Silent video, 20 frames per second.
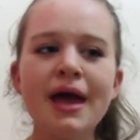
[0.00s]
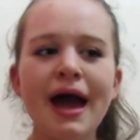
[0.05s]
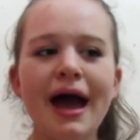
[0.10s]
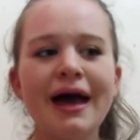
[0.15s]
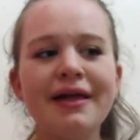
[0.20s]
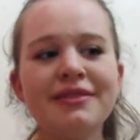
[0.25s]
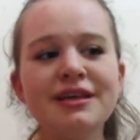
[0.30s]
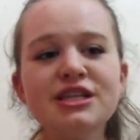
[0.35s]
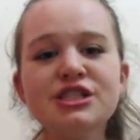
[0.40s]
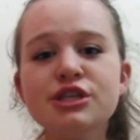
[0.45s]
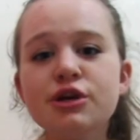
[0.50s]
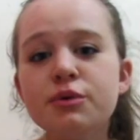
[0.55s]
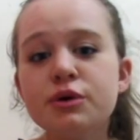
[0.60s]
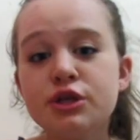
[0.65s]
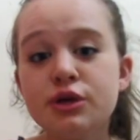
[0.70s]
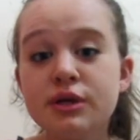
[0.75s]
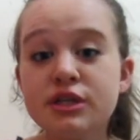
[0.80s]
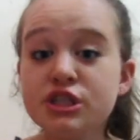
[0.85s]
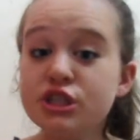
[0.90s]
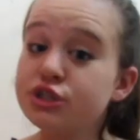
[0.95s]
And this year
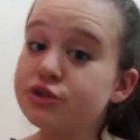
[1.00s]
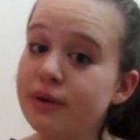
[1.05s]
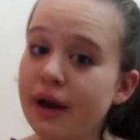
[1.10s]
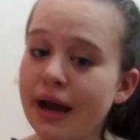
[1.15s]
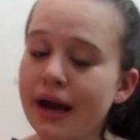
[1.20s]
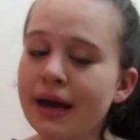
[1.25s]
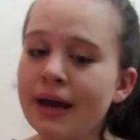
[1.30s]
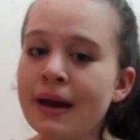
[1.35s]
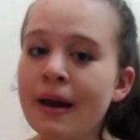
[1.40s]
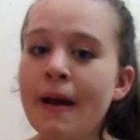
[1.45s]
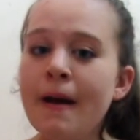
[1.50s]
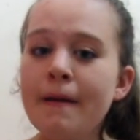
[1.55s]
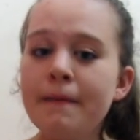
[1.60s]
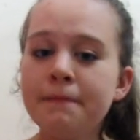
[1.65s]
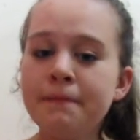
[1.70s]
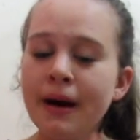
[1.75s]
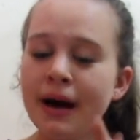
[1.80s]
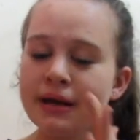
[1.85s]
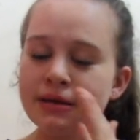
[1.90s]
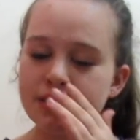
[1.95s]
we're doing Shrek,
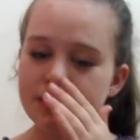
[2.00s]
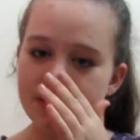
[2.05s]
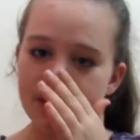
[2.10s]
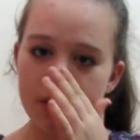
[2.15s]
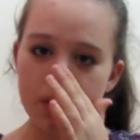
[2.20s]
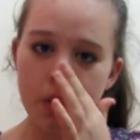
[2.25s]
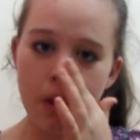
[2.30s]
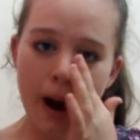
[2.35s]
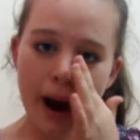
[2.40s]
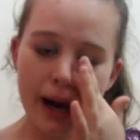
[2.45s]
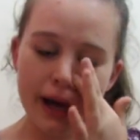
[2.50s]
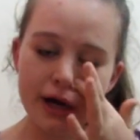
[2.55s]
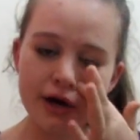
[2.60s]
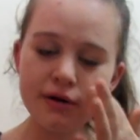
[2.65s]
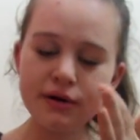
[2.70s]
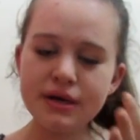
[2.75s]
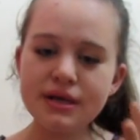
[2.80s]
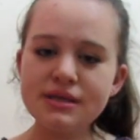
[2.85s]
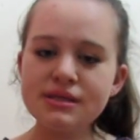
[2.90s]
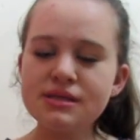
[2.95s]
but the
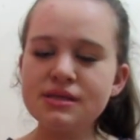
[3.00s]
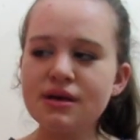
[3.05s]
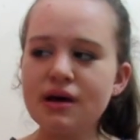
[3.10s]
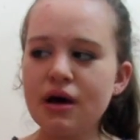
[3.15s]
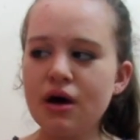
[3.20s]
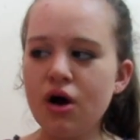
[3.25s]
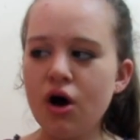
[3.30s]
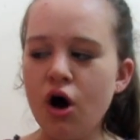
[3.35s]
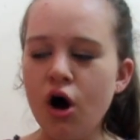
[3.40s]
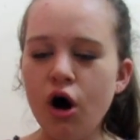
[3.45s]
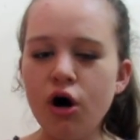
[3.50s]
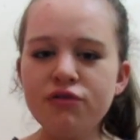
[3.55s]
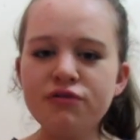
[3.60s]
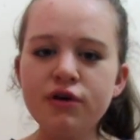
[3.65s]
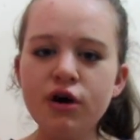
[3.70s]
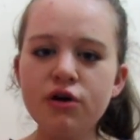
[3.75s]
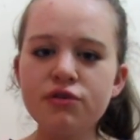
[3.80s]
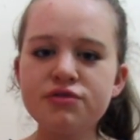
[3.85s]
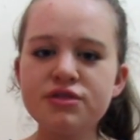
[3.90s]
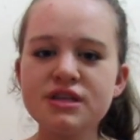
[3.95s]
choir is half
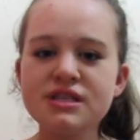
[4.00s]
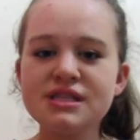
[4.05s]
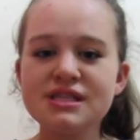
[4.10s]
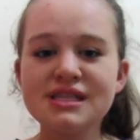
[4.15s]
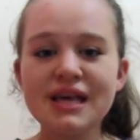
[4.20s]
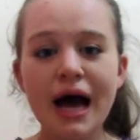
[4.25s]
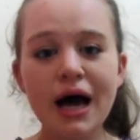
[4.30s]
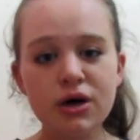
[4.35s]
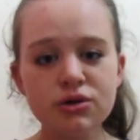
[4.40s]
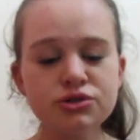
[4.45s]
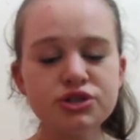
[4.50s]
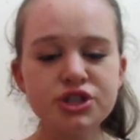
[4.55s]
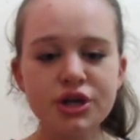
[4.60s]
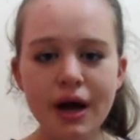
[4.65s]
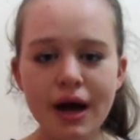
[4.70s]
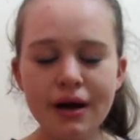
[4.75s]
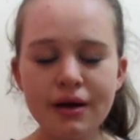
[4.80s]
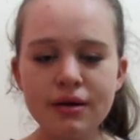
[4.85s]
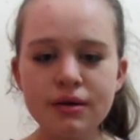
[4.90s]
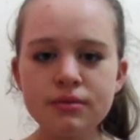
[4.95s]
of the
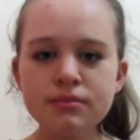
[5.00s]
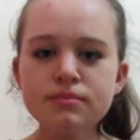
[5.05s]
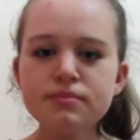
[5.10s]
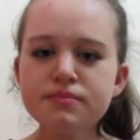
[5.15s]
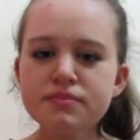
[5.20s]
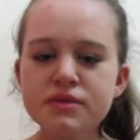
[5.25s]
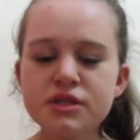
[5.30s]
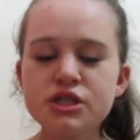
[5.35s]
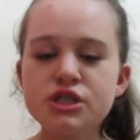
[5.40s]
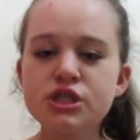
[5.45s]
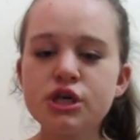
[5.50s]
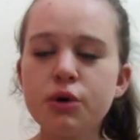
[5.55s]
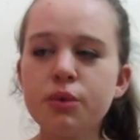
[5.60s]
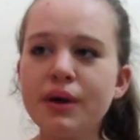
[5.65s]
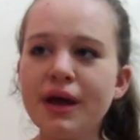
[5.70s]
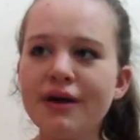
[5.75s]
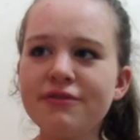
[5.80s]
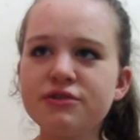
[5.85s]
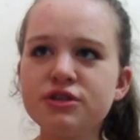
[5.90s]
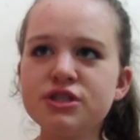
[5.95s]
soundtrack, so
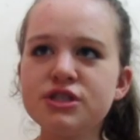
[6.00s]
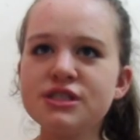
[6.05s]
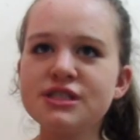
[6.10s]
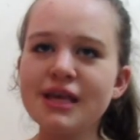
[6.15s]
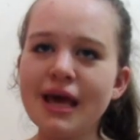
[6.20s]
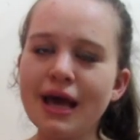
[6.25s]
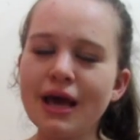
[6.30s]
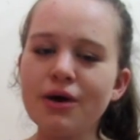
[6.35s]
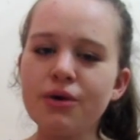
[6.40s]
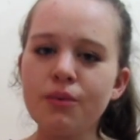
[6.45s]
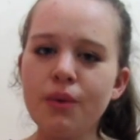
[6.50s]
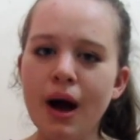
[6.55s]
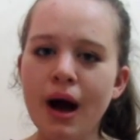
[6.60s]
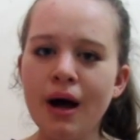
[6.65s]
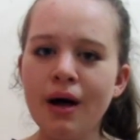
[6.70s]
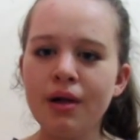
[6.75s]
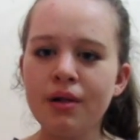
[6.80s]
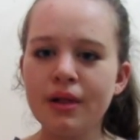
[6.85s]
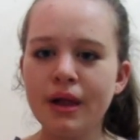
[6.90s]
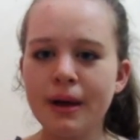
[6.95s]
we have to sing
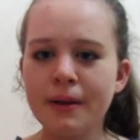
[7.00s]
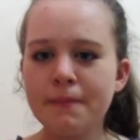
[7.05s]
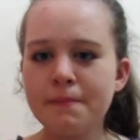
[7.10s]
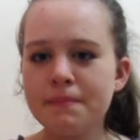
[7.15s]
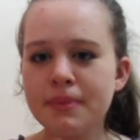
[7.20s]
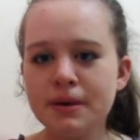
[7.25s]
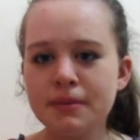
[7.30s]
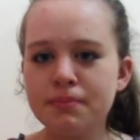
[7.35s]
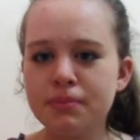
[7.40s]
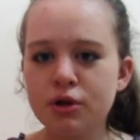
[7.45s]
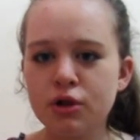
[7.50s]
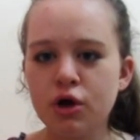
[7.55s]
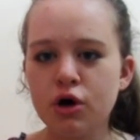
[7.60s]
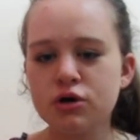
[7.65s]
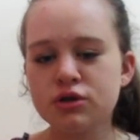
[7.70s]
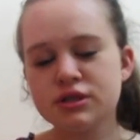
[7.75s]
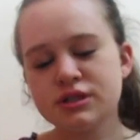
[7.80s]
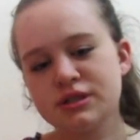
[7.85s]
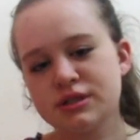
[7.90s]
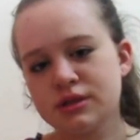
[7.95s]
while like people are,